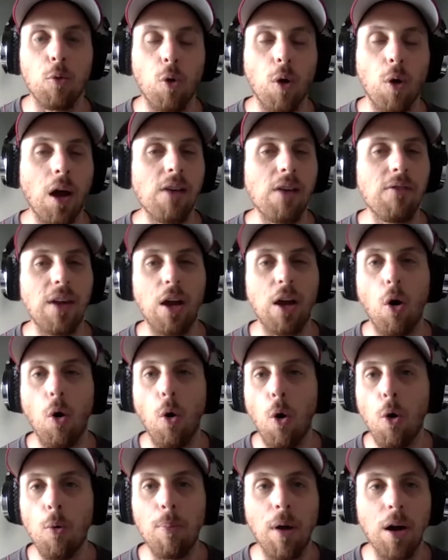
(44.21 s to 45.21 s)
where I have a
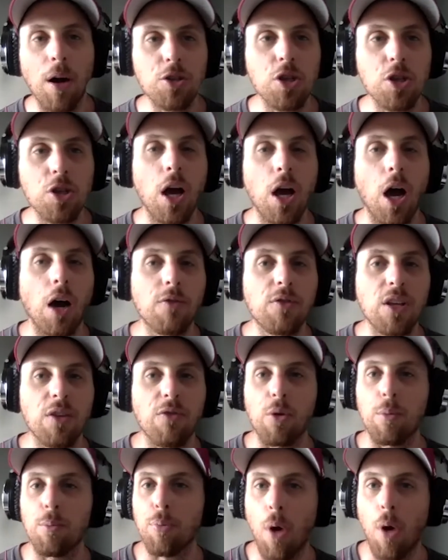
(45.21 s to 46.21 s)
whole bunch of
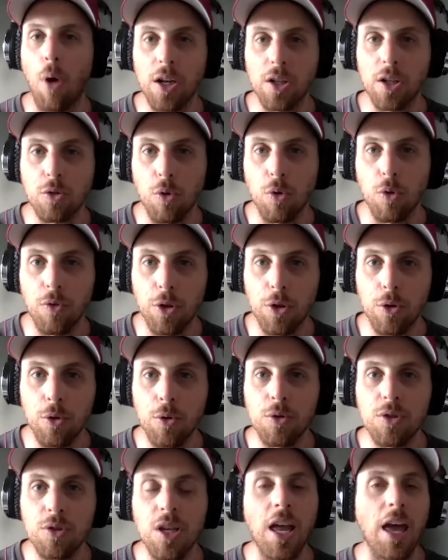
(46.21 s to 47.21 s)
different product
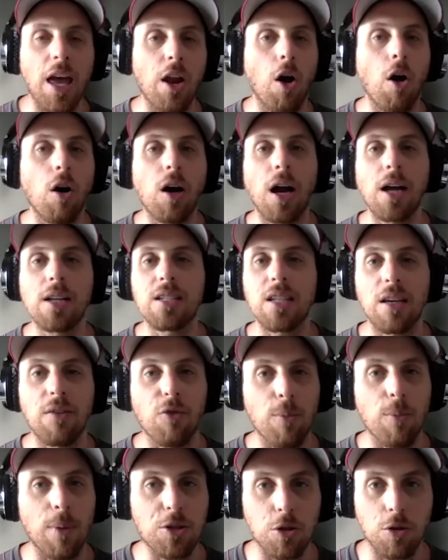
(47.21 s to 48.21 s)
reviews and all kinds of
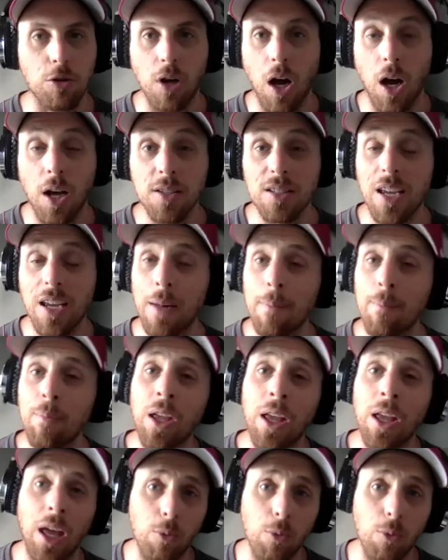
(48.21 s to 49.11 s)
informational content.